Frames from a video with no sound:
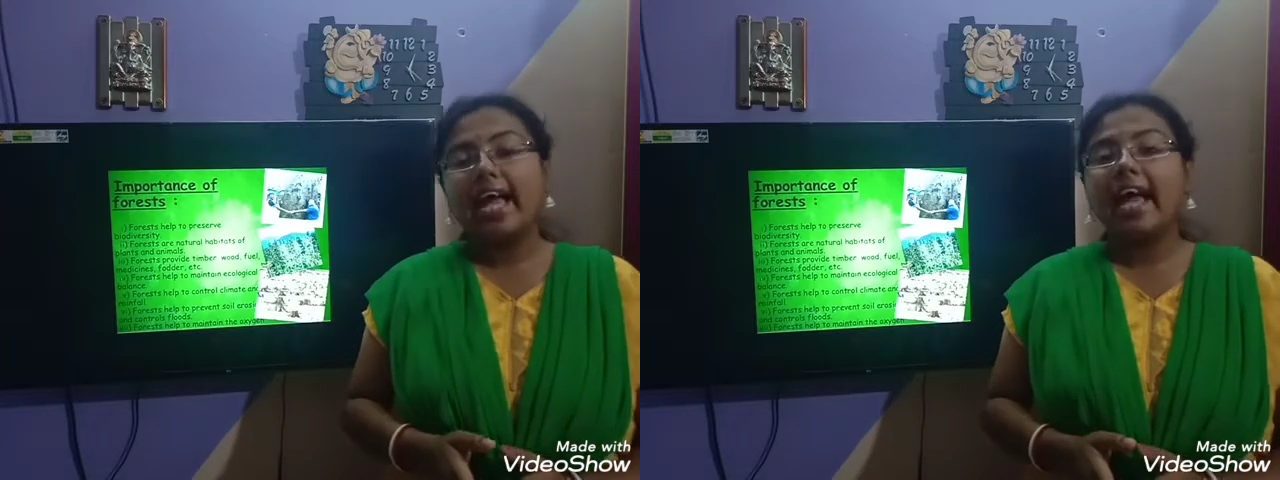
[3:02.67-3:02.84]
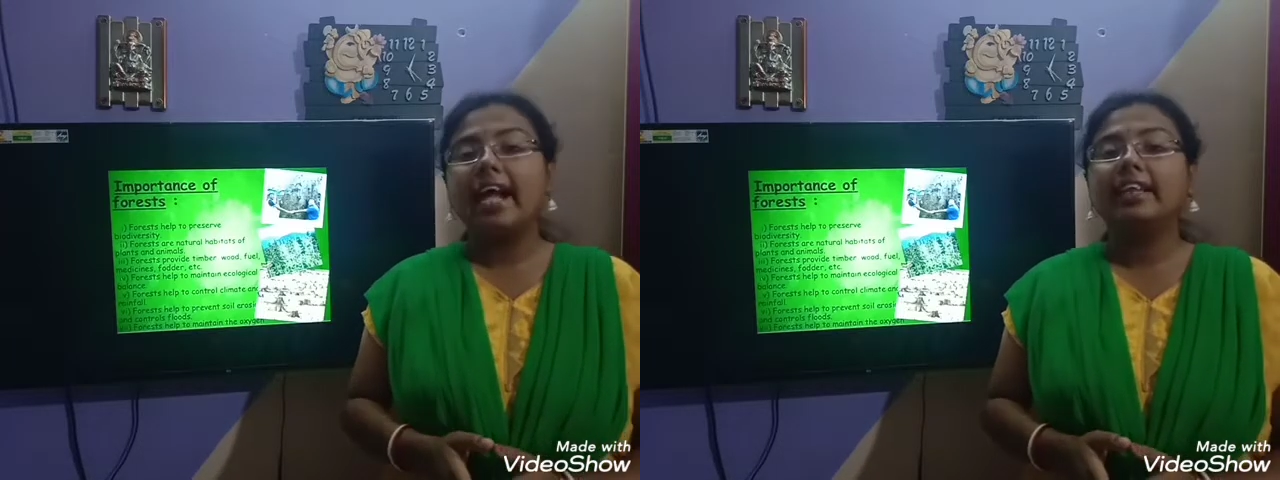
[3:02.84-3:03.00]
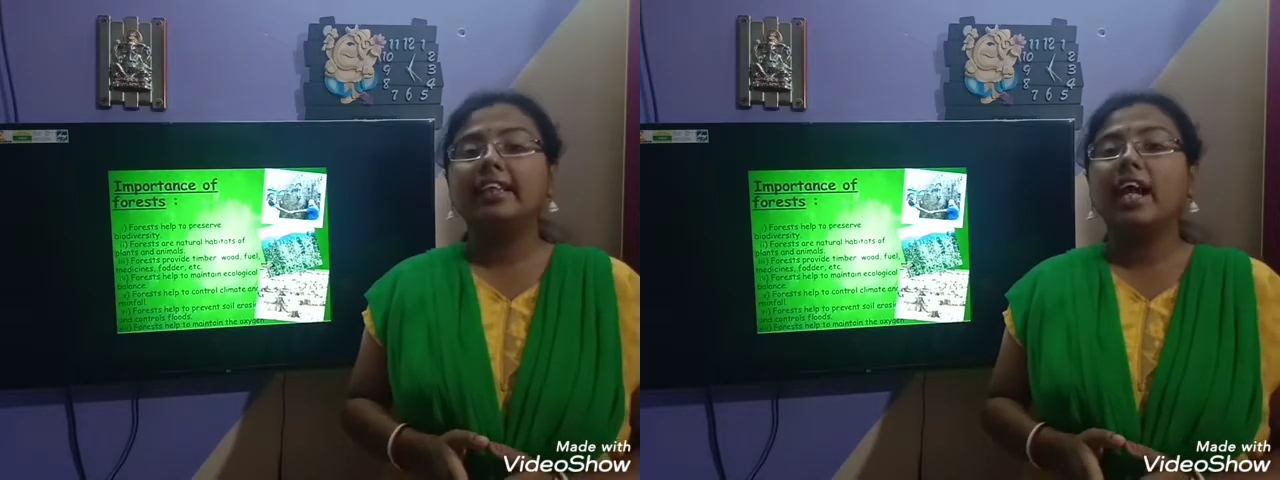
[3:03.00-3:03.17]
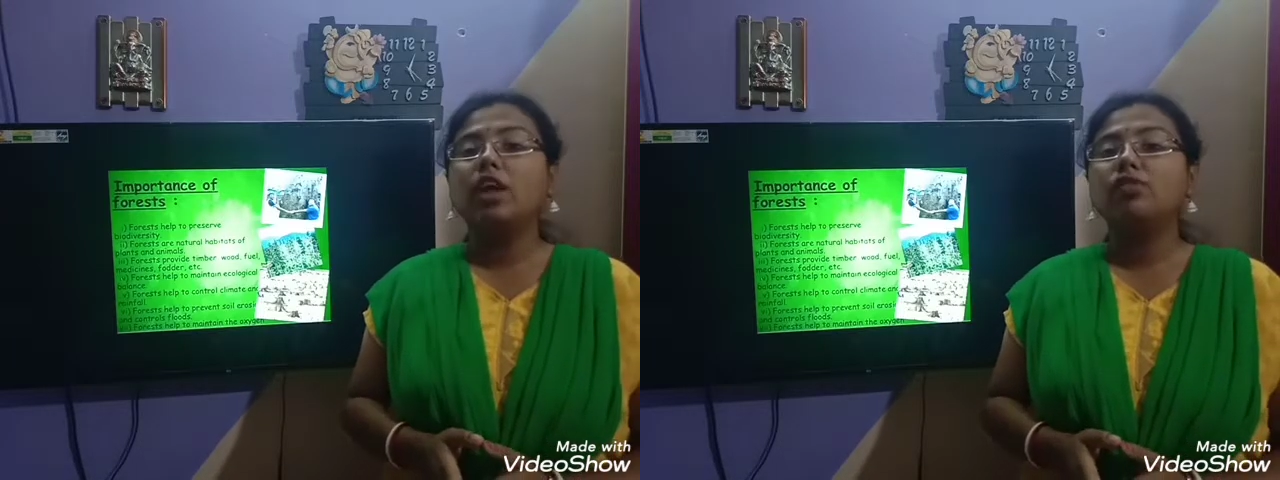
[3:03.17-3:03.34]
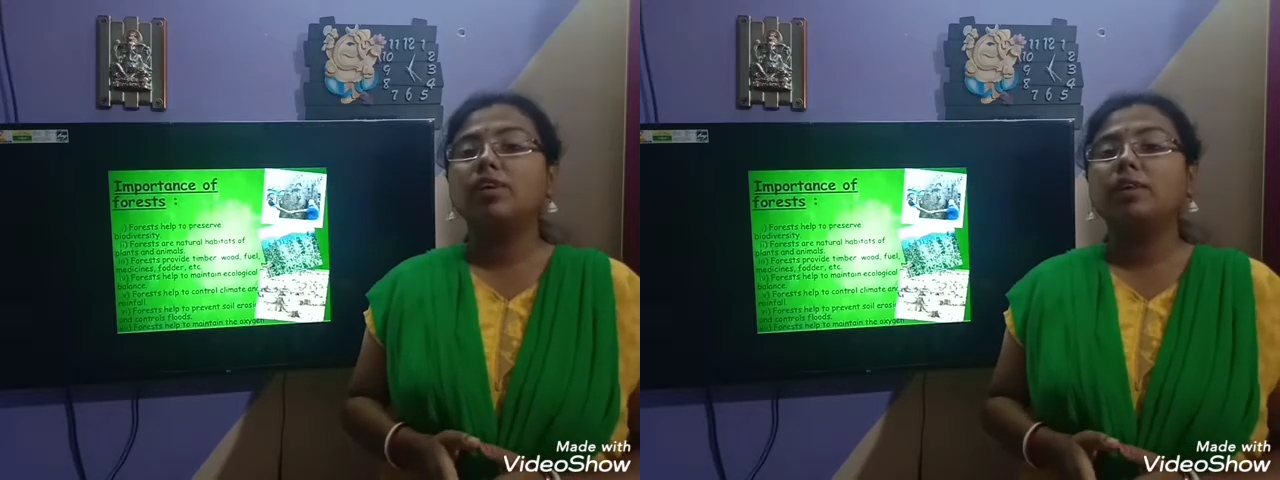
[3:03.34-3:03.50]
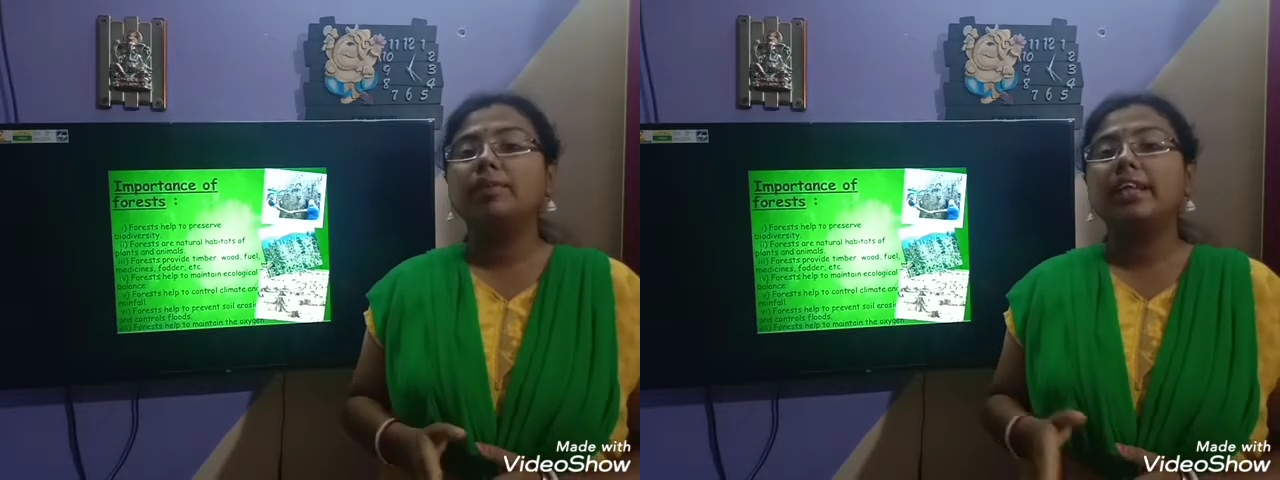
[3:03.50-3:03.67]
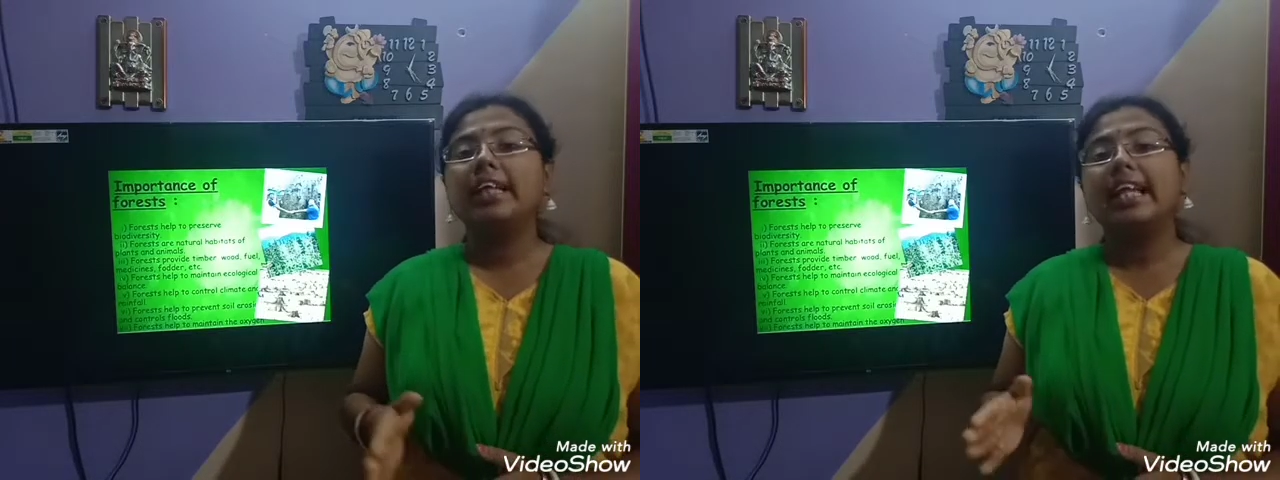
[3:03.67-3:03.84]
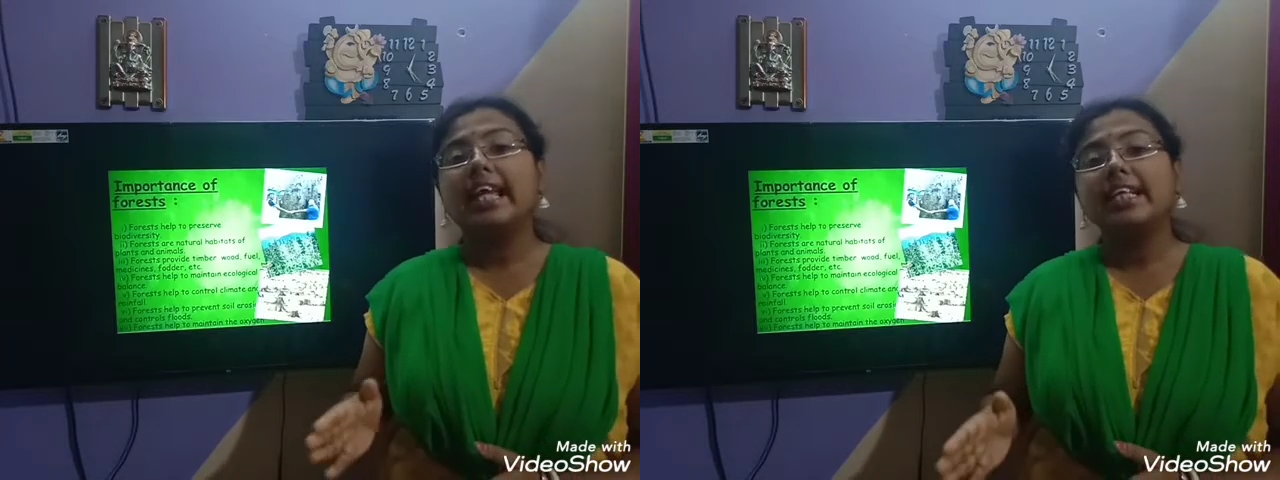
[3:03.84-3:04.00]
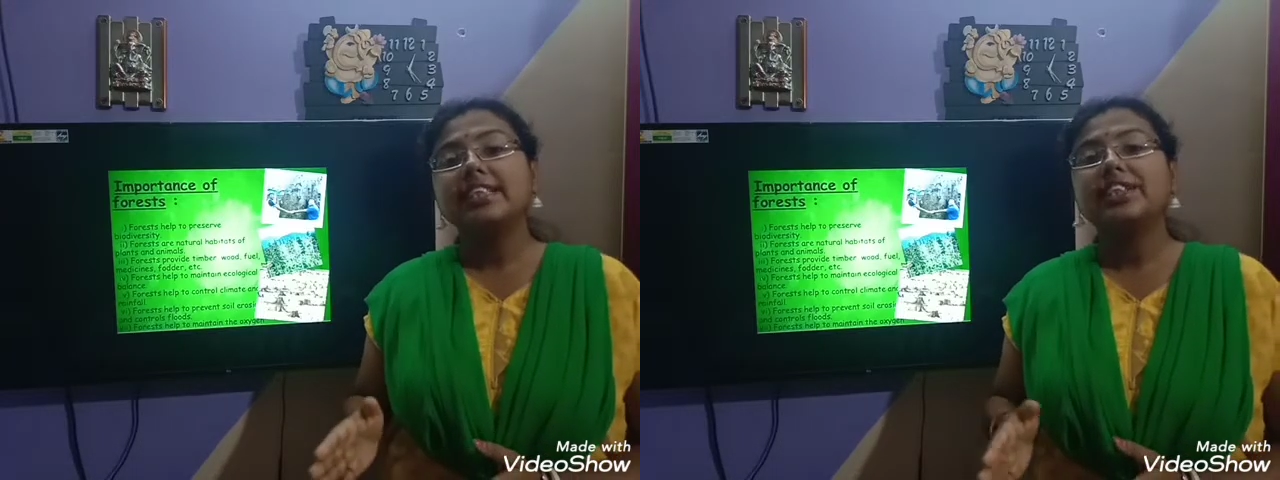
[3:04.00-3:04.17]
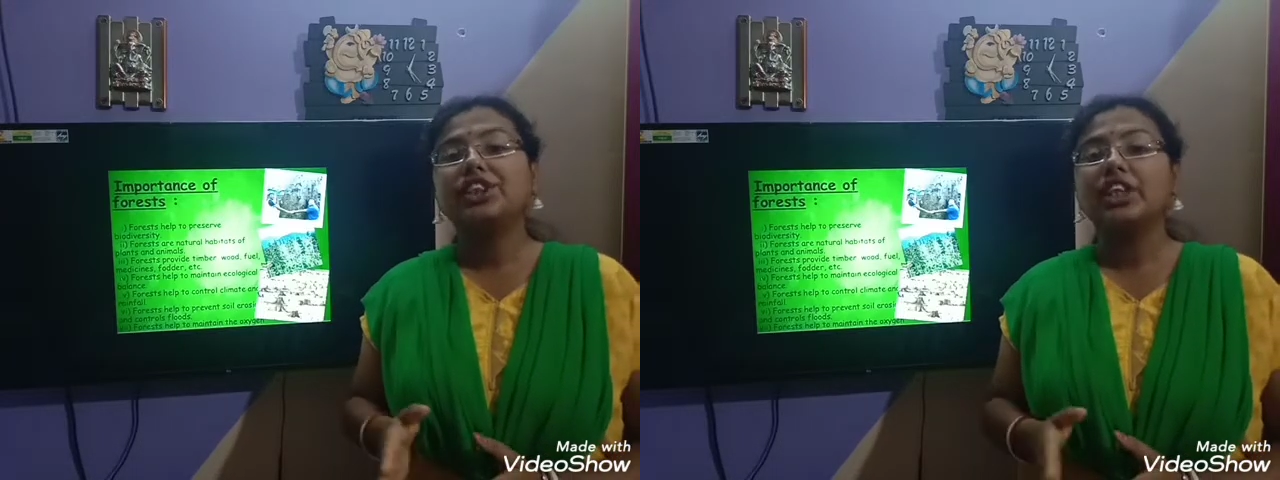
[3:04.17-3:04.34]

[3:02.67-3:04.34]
and there will be less